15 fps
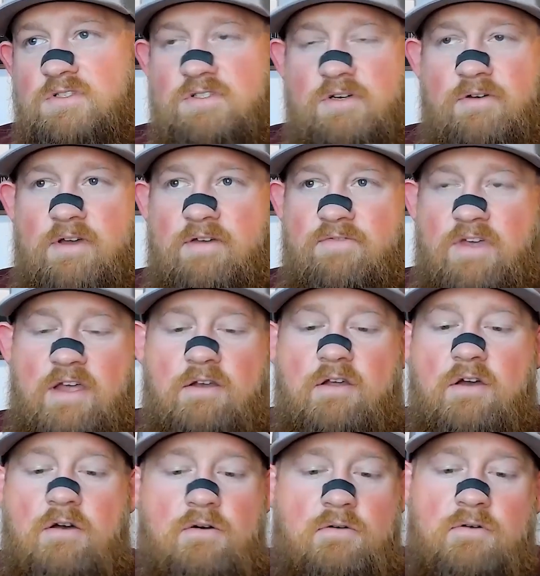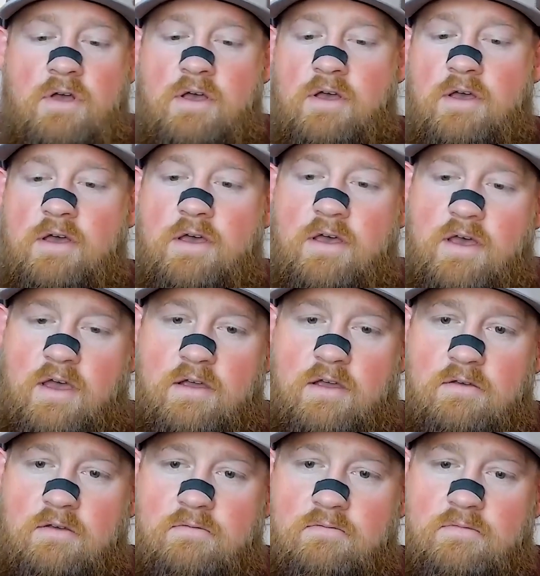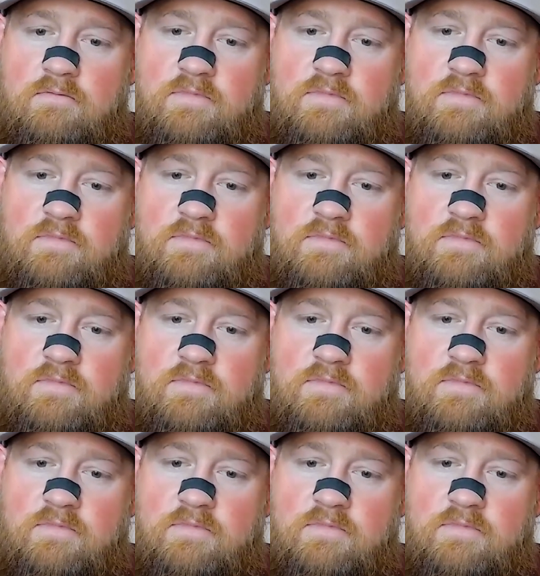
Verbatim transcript: So if they know, hey,